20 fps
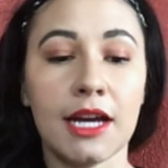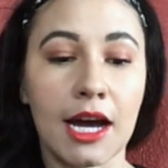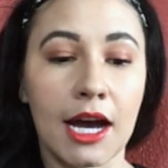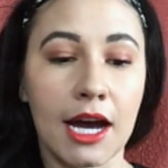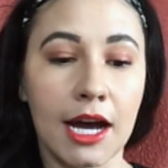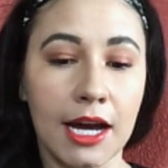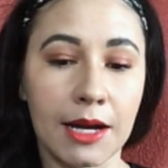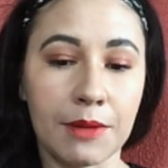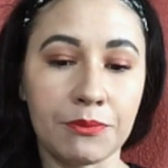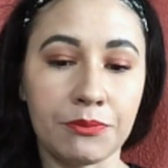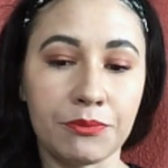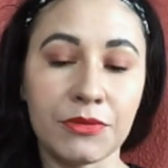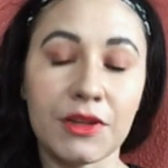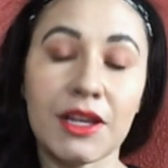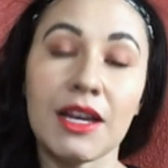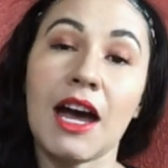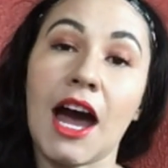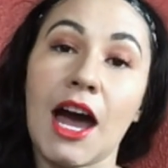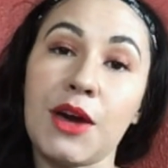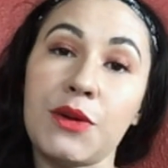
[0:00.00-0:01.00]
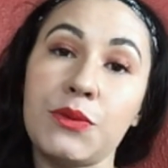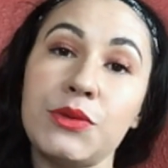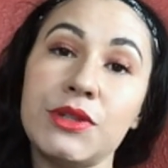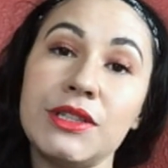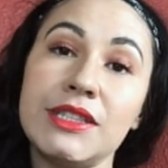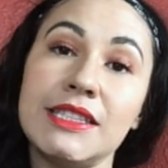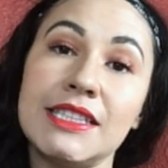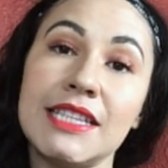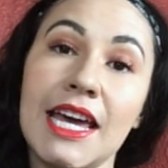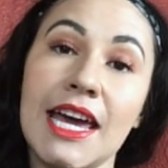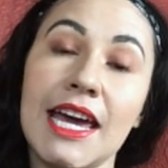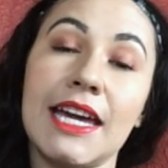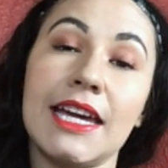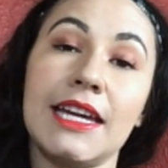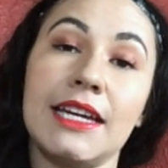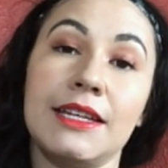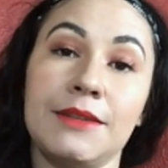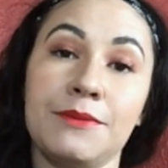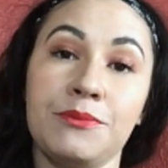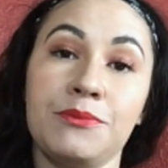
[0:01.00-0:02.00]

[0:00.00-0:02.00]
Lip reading: I would say